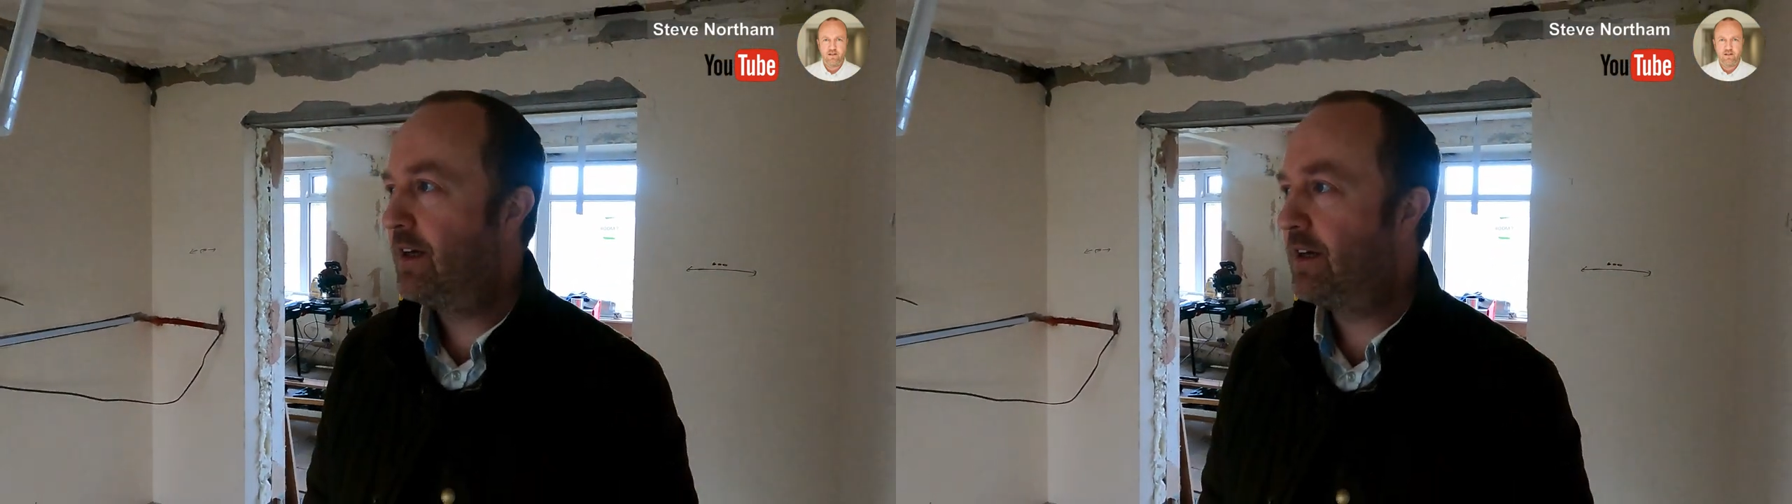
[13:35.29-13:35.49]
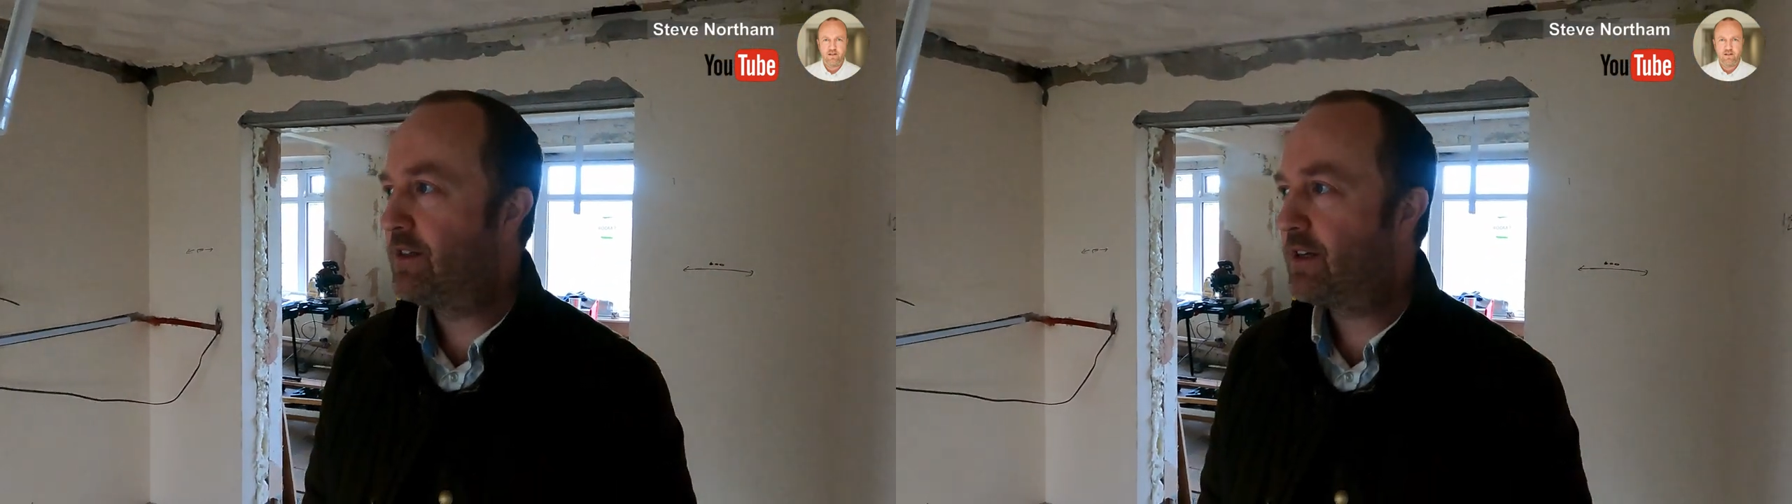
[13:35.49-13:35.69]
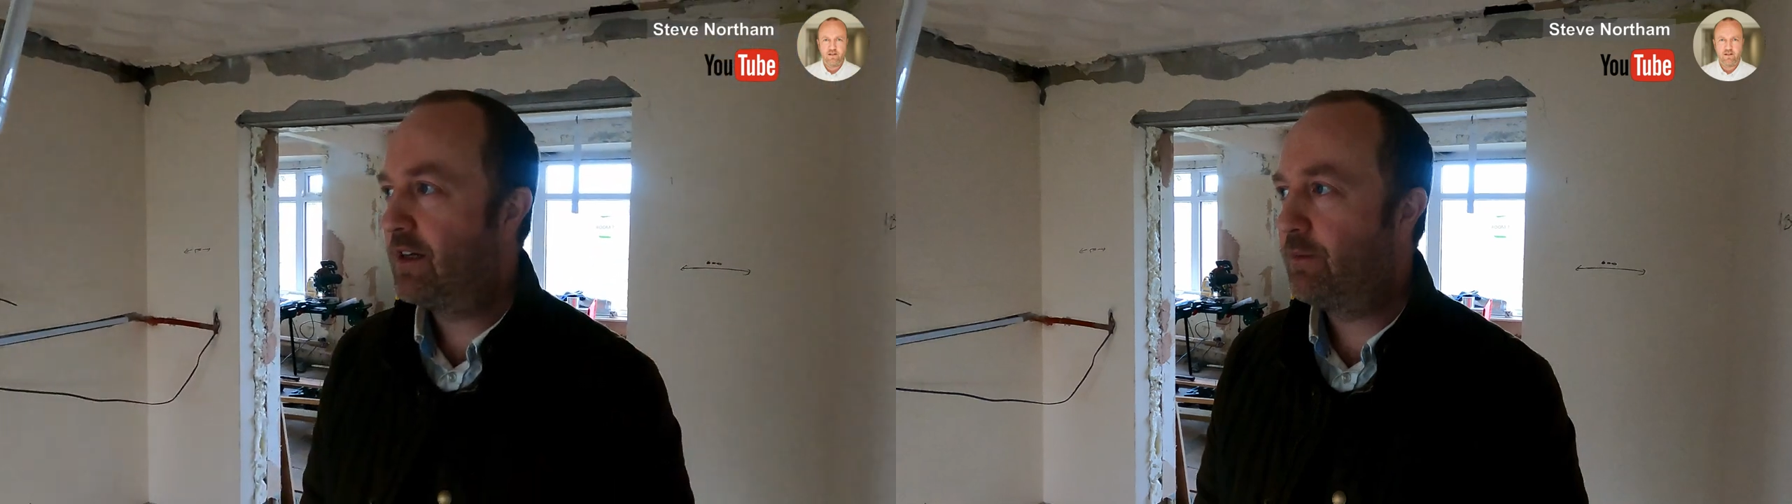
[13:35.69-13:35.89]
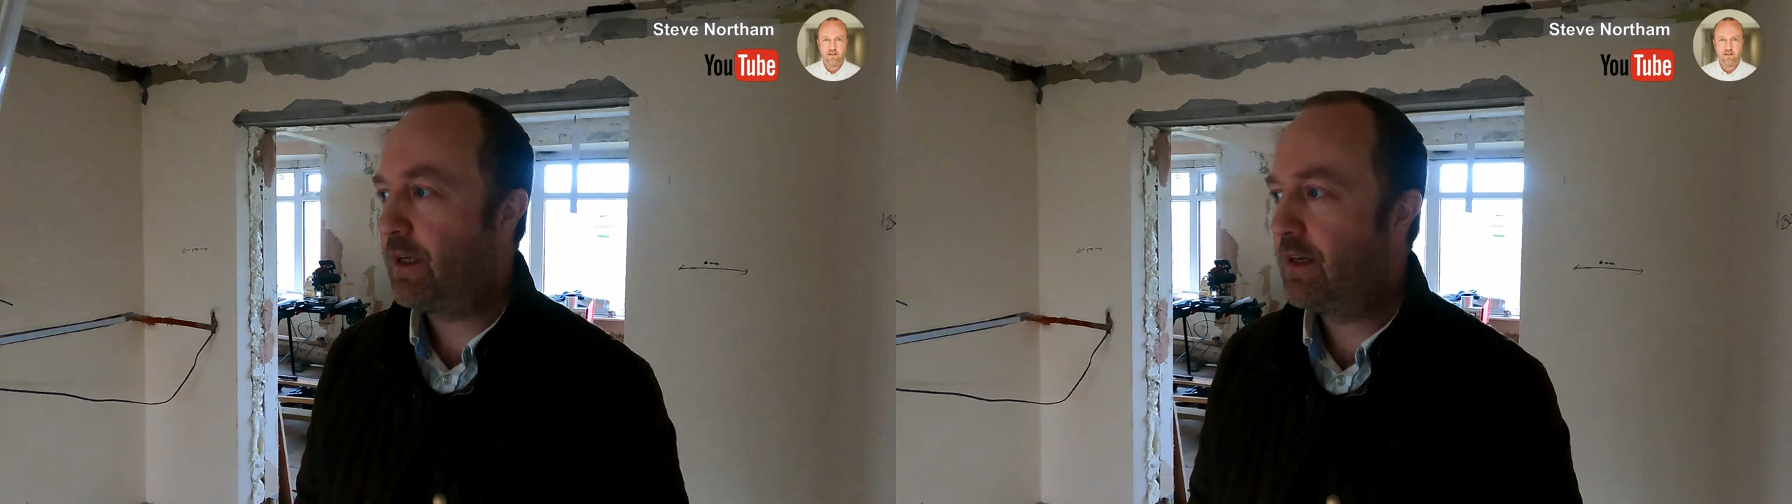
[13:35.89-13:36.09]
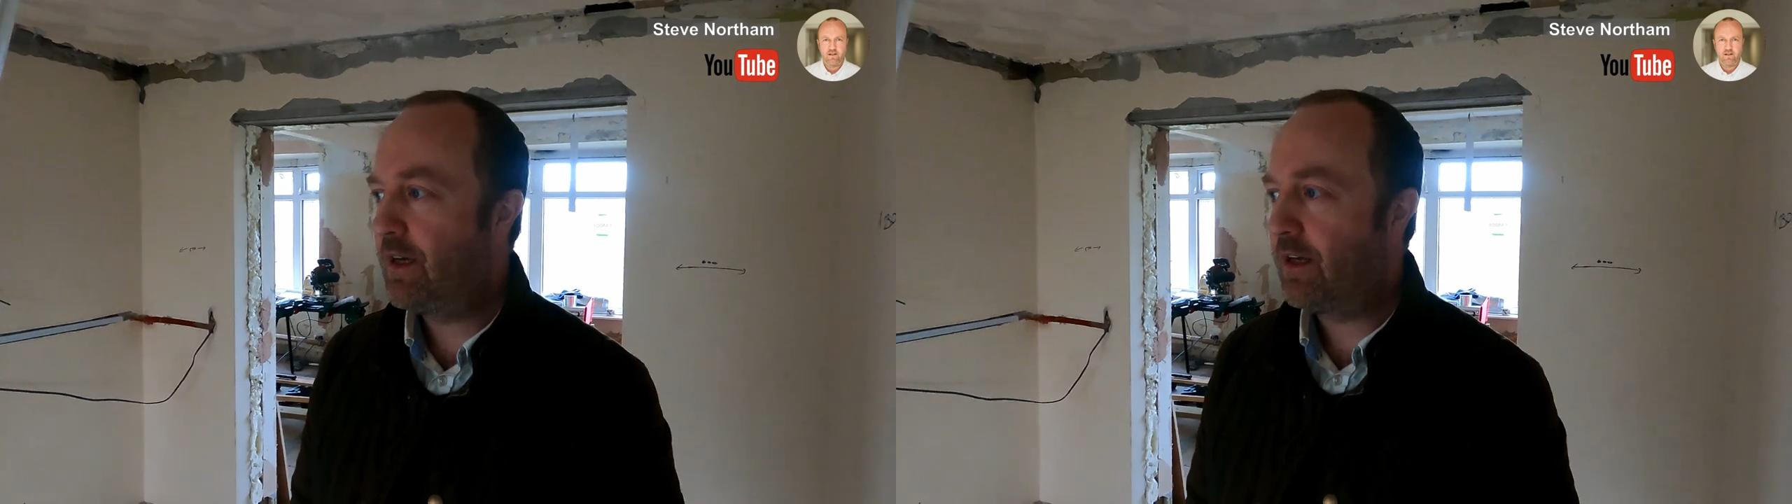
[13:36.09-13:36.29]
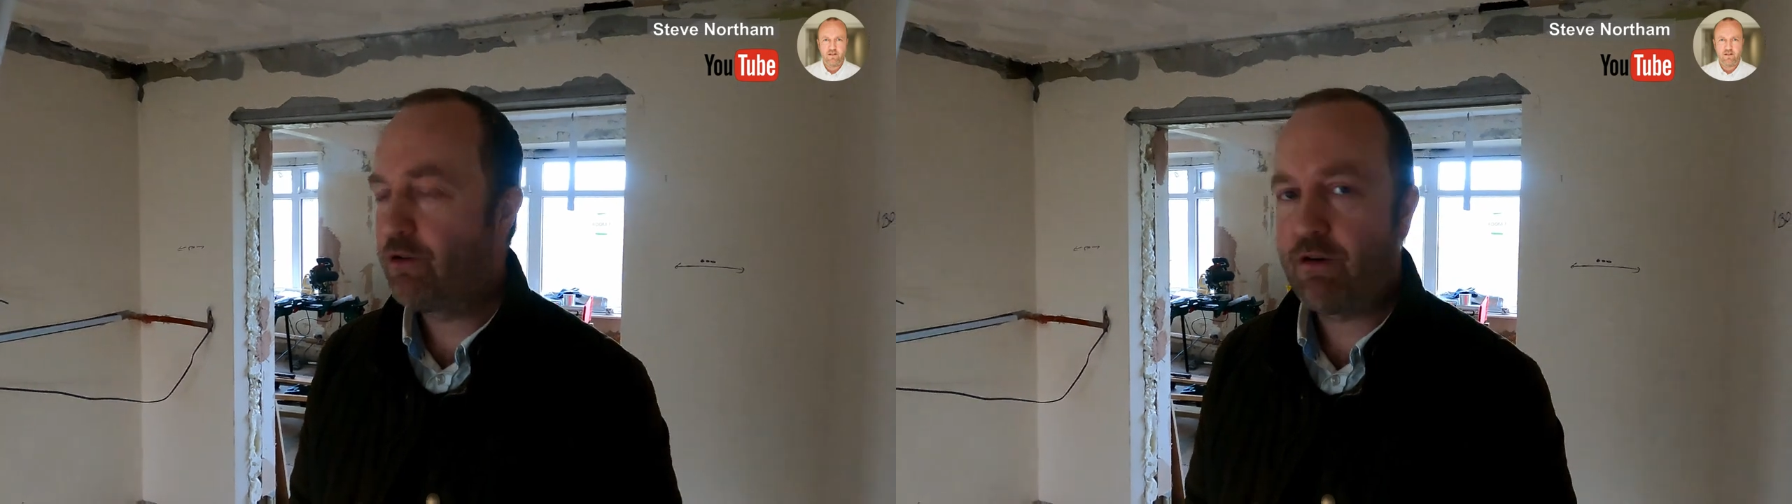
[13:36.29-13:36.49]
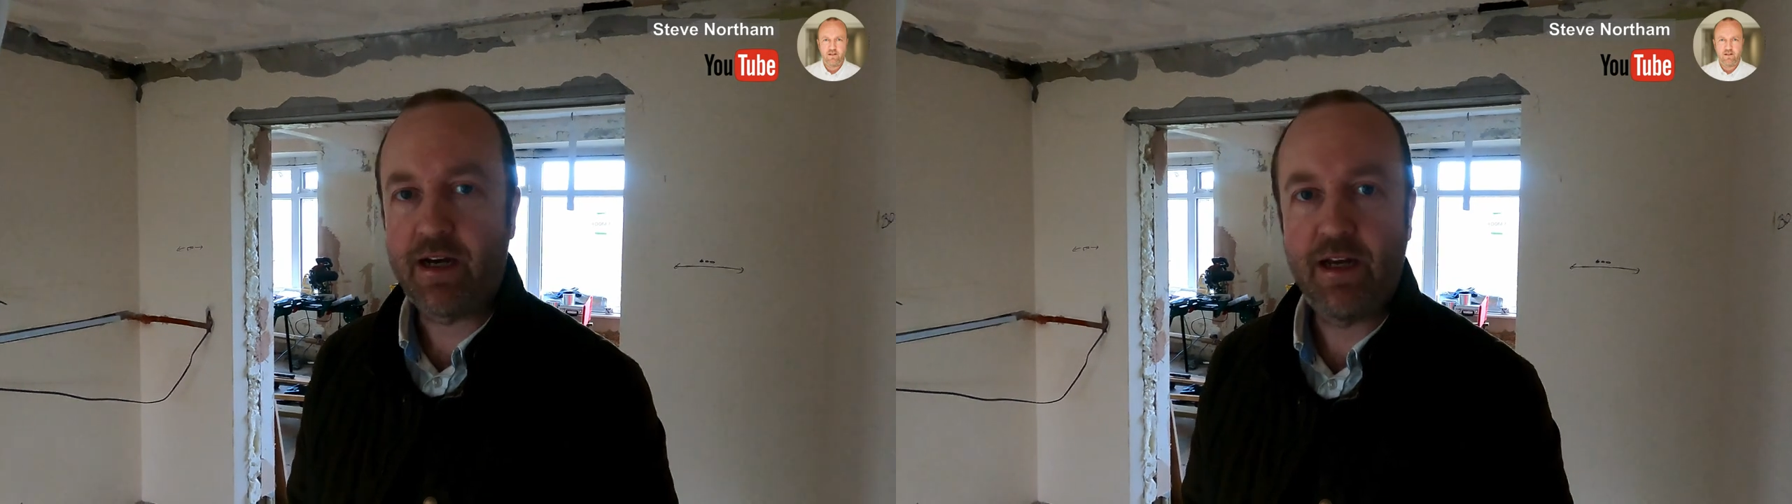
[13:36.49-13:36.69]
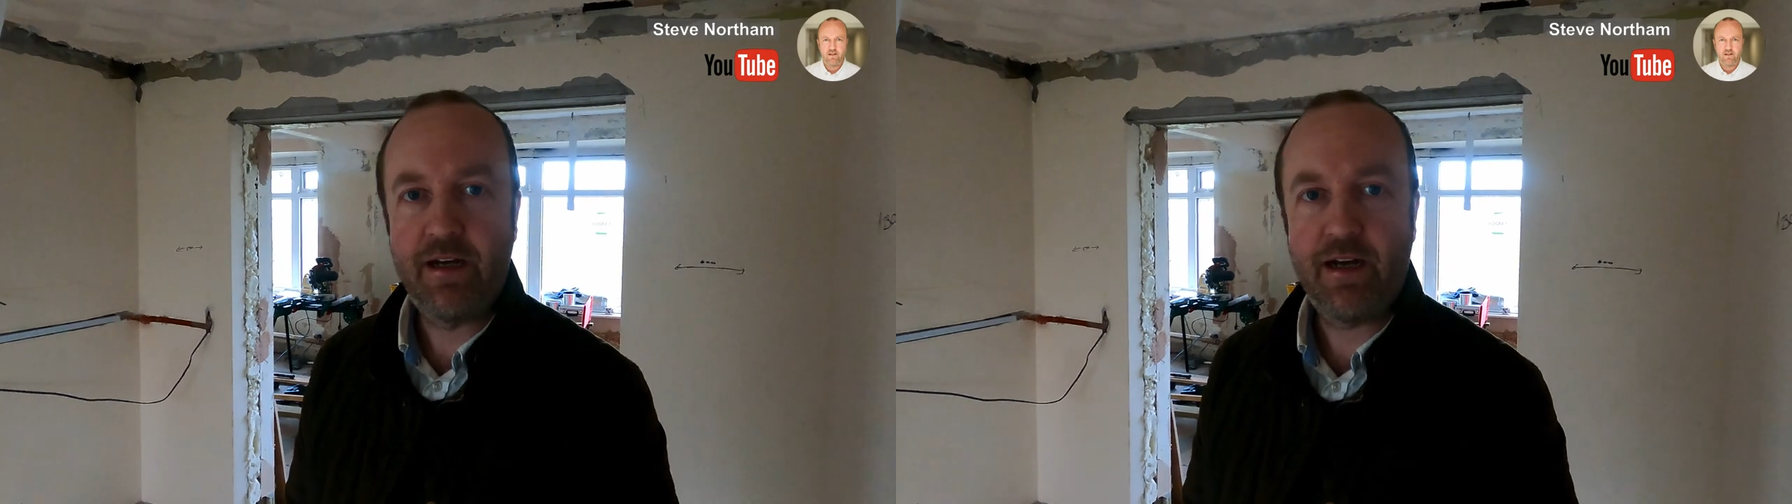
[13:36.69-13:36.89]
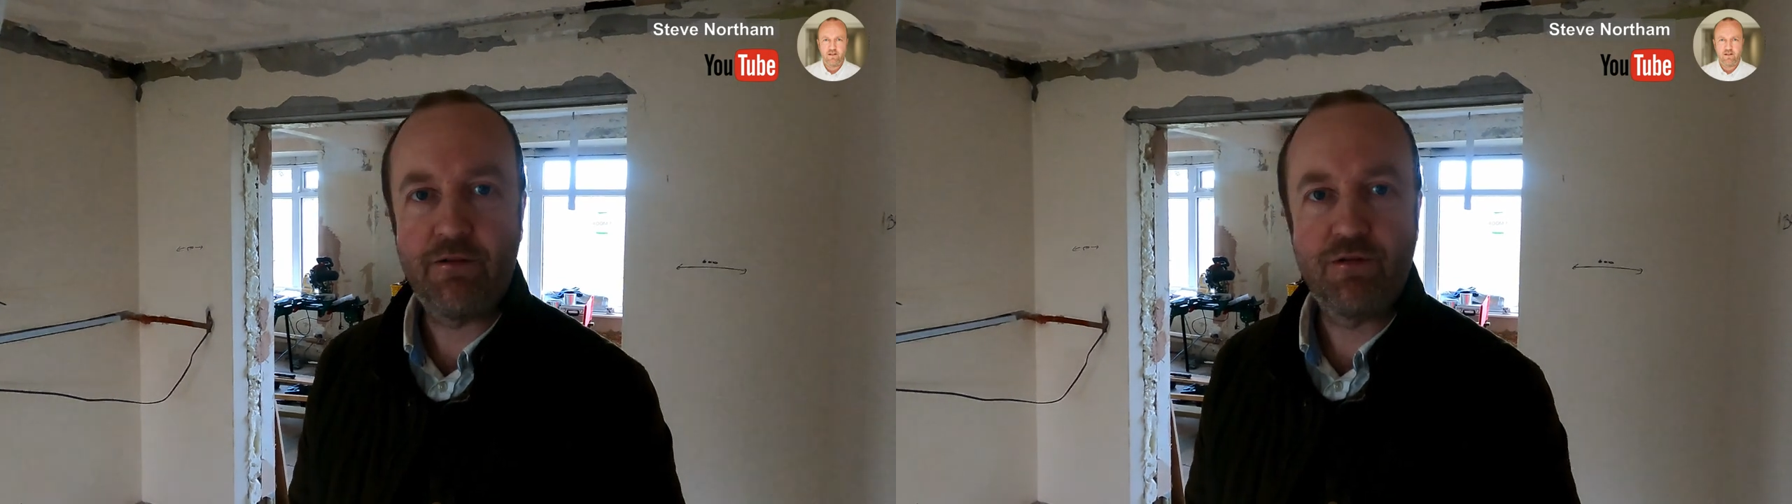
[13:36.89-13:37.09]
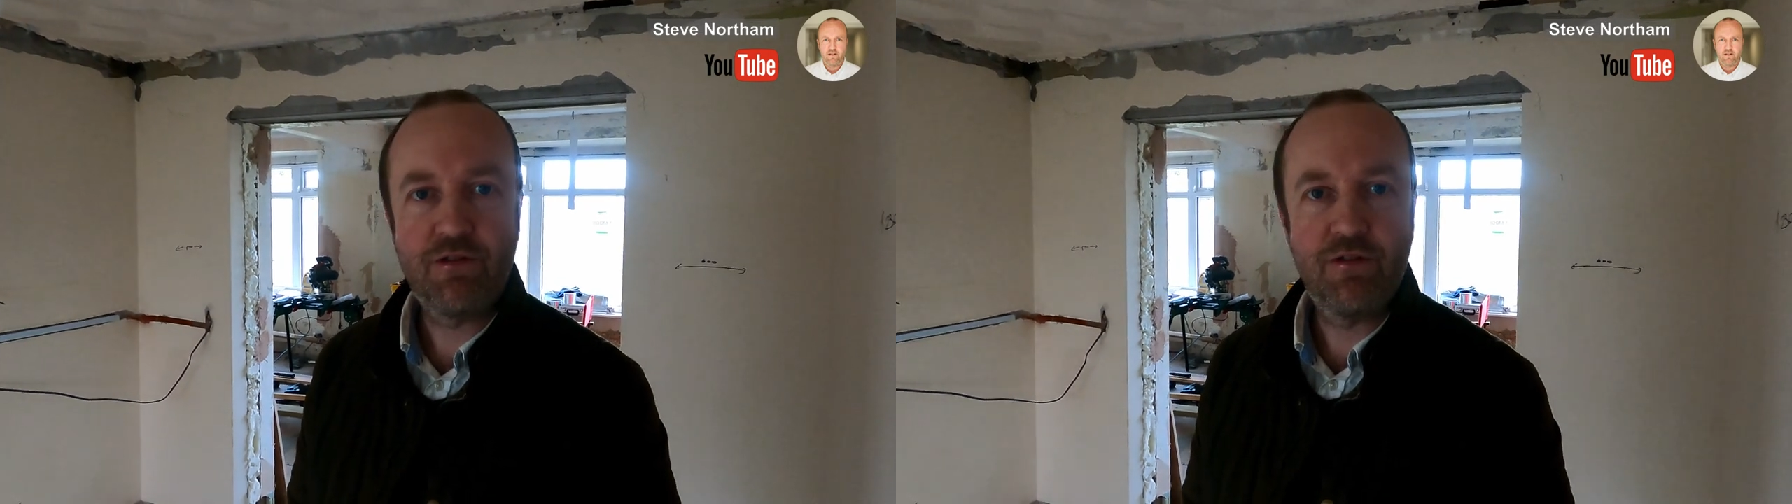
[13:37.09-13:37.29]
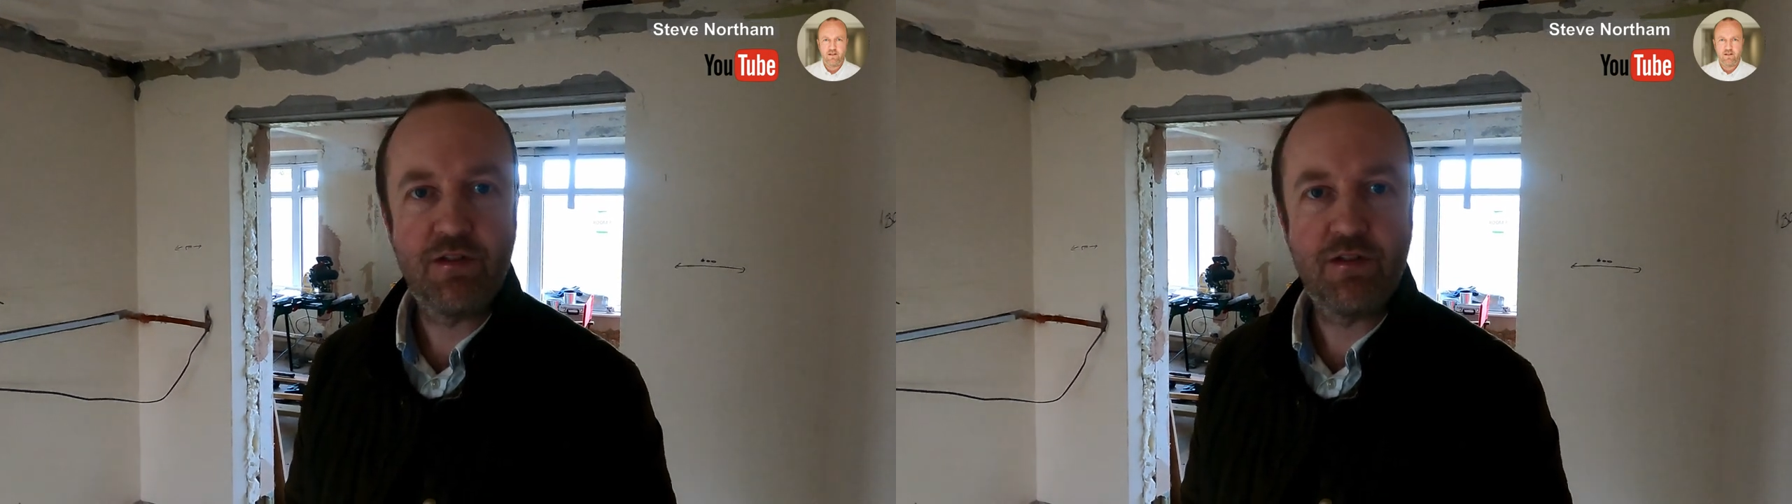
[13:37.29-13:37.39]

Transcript: and it's going to be a cracking house.